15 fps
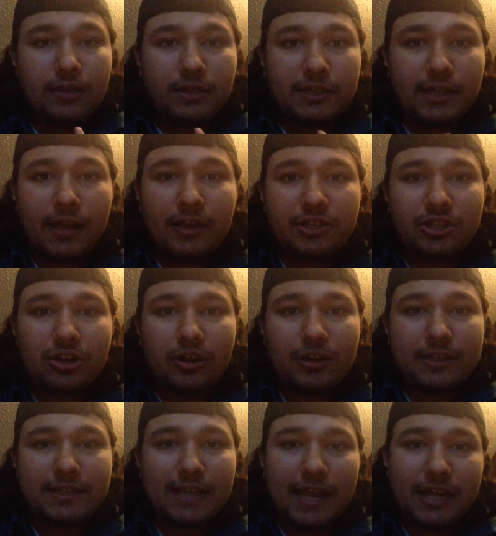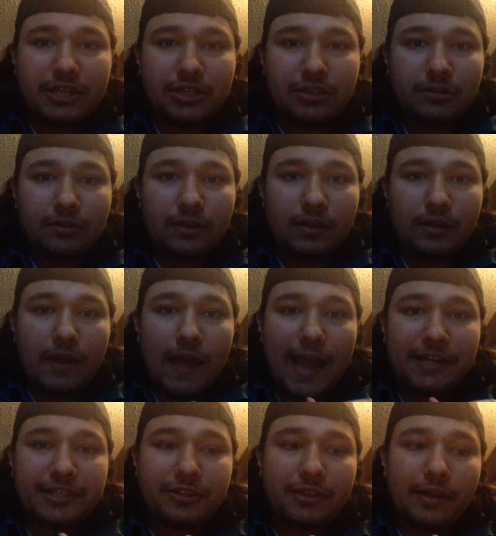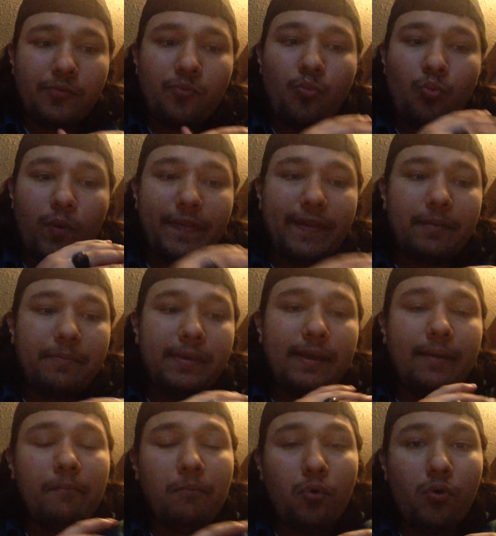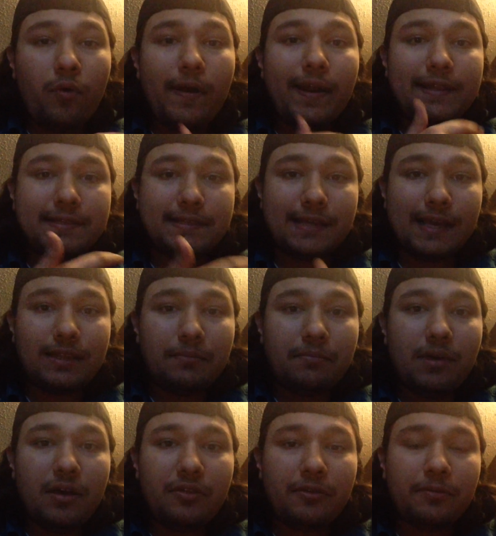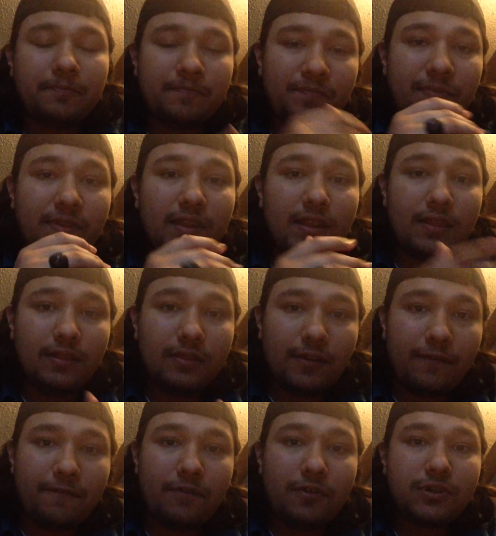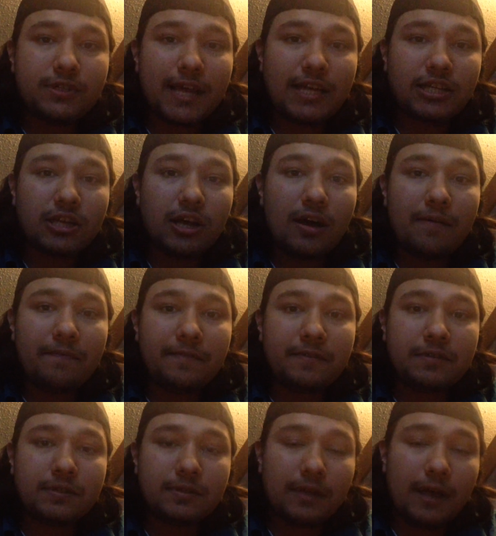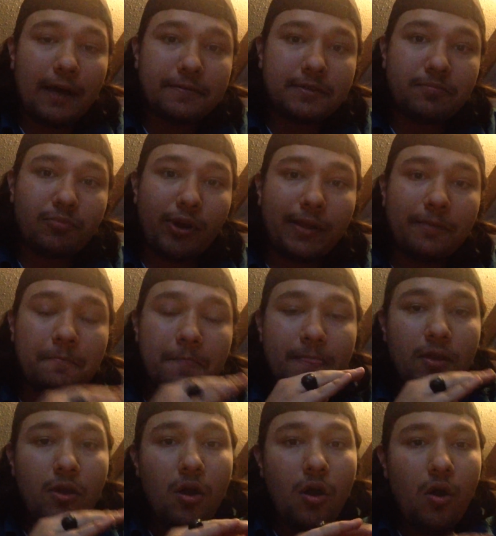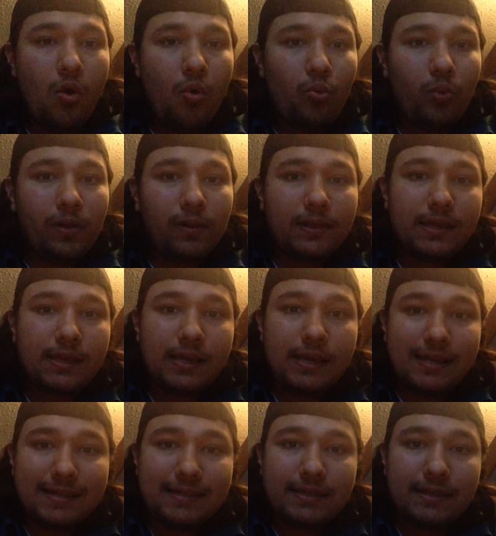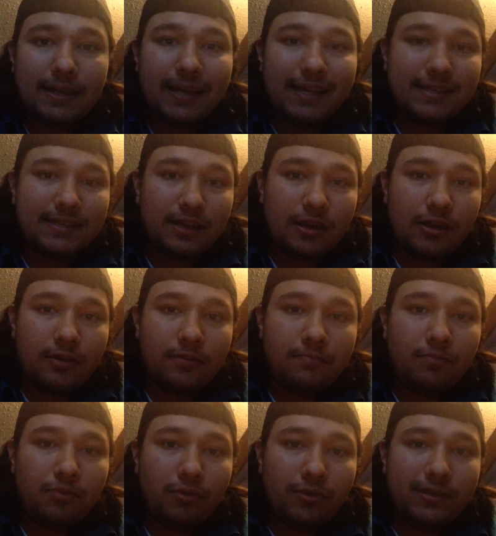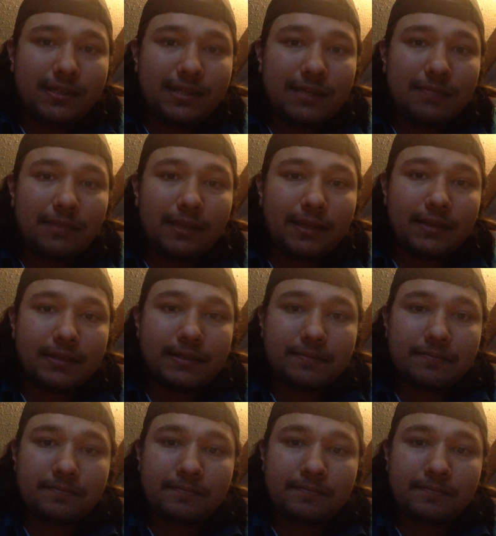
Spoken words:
The tiger shark is actually, when they're being born inside the mother, the first hatched offspring will eat its unborn siblings.